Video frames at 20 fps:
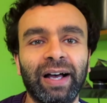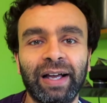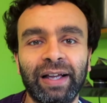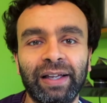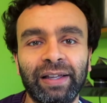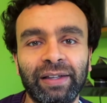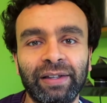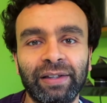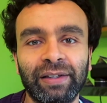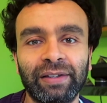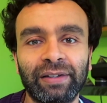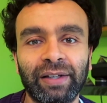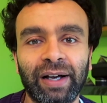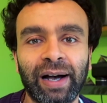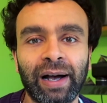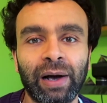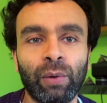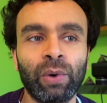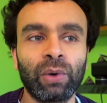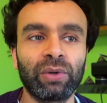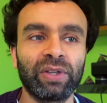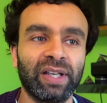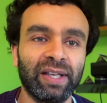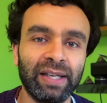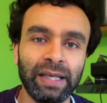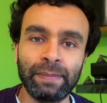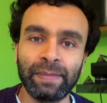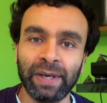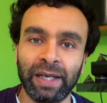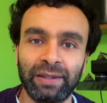And I went on
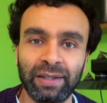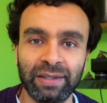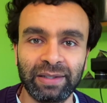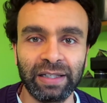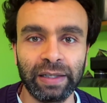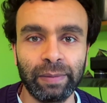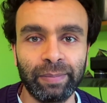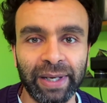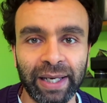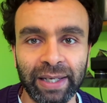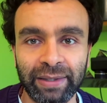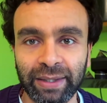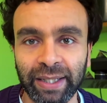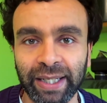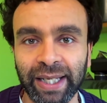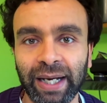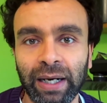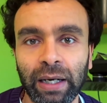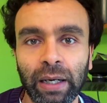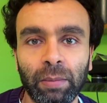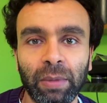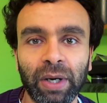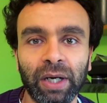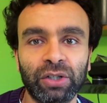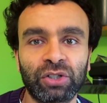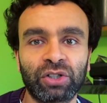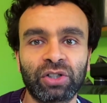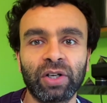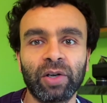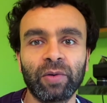eBay to see basically how
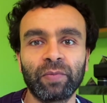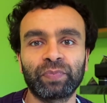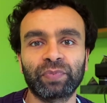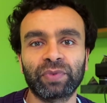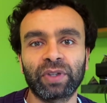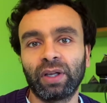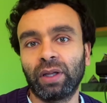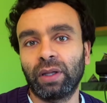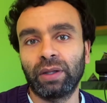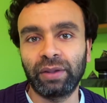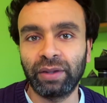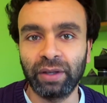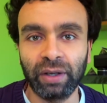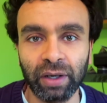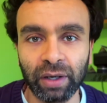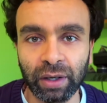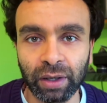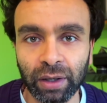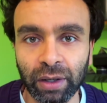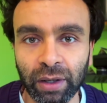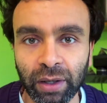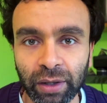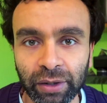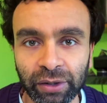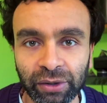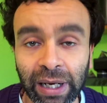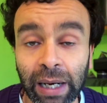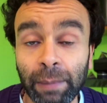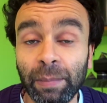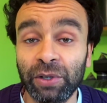much
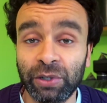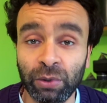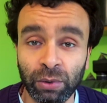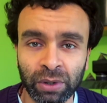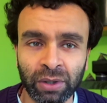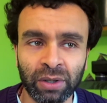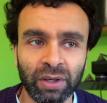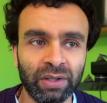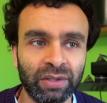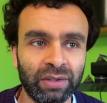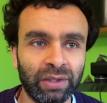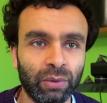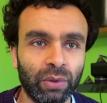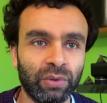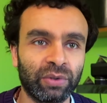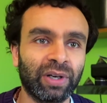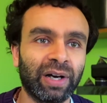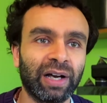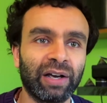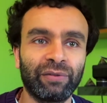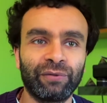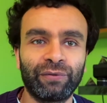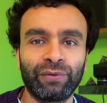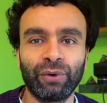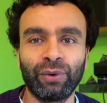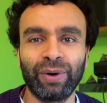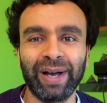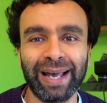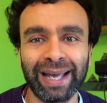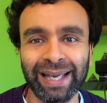it would cost. It was going
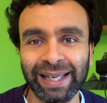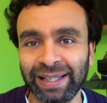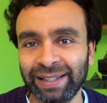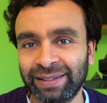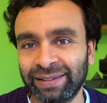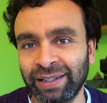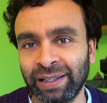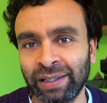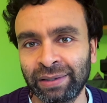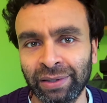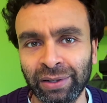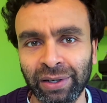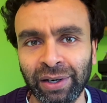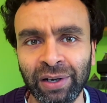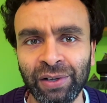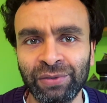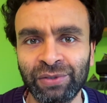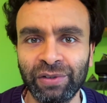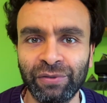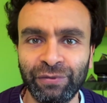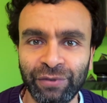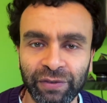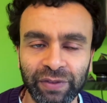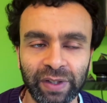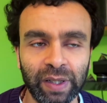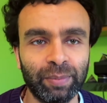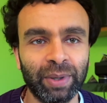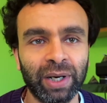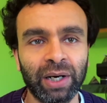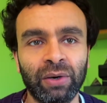for 80 to
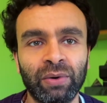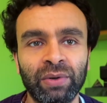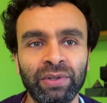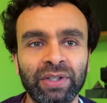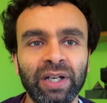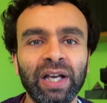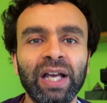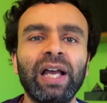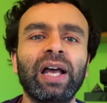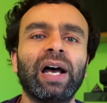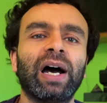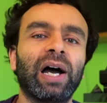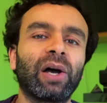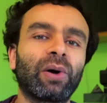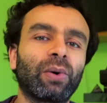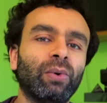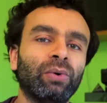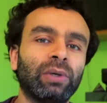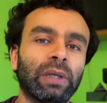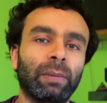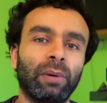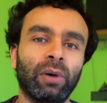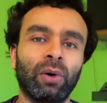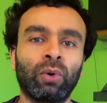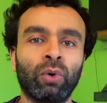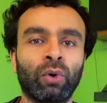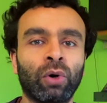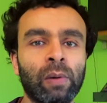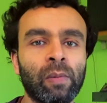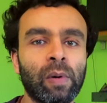150 pounds. I called up
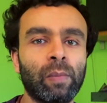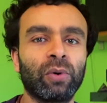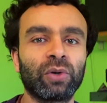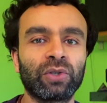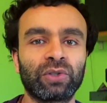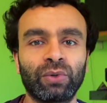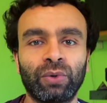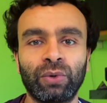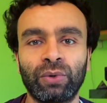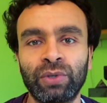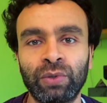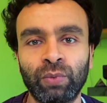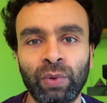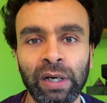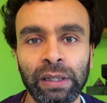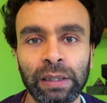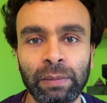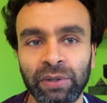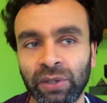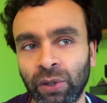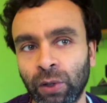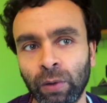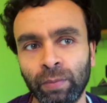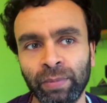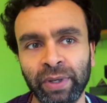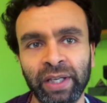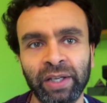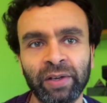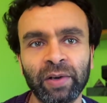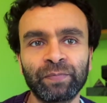local comic book stores. One of them
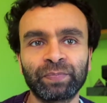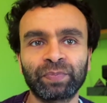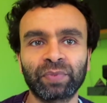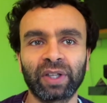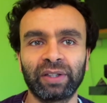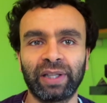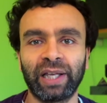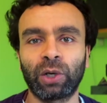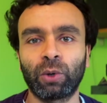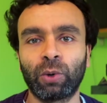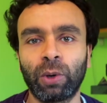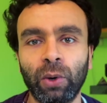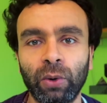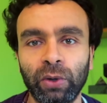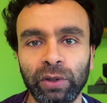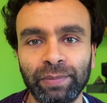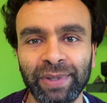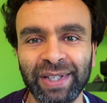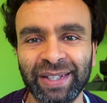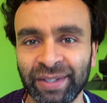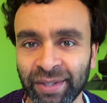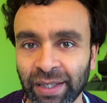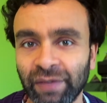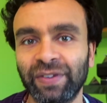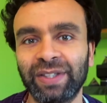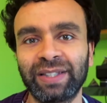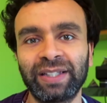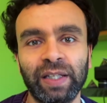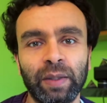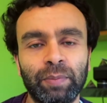told me, they quoted me
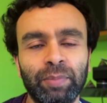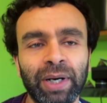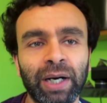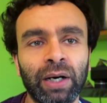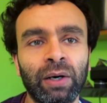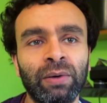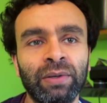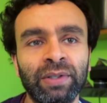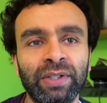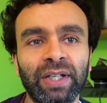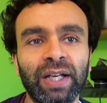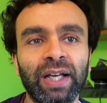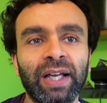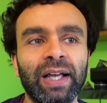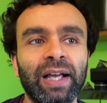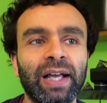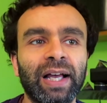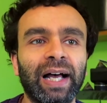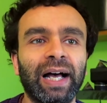70 pounds.